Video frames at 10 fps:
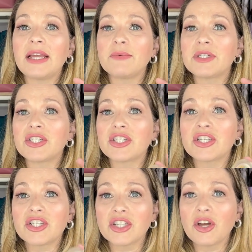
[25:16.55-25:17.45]
It was
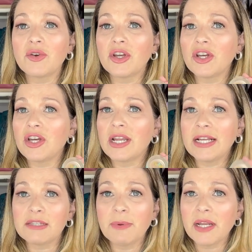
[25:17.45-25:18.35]
just so good.
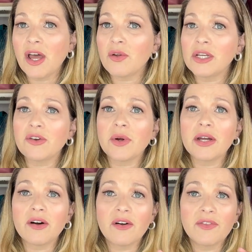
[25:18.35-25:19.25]
It's been a holy
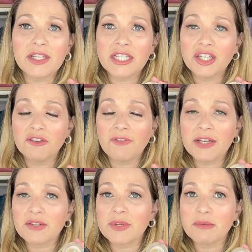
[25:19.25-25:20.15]
grail. This Too
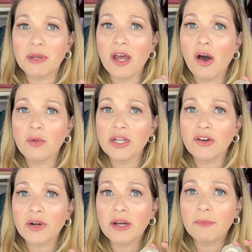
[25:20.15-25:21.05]
Faced one has been a holy
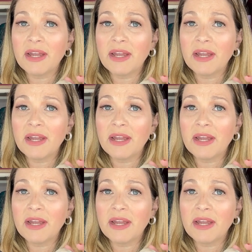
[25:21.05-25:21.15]
grail.